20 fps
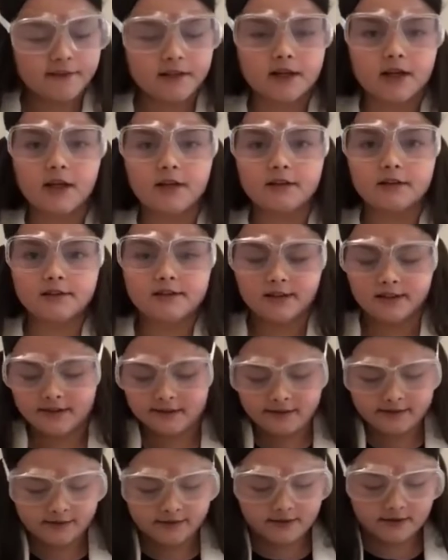colors are in
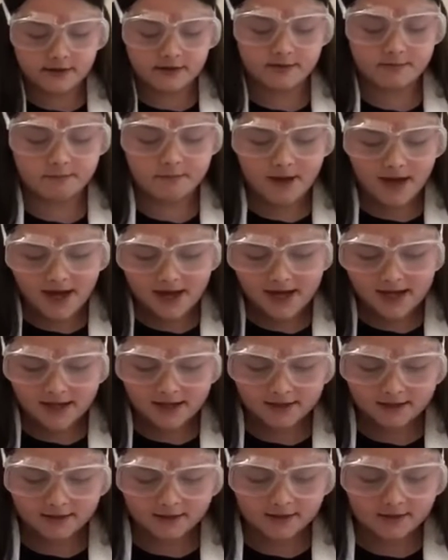this bag.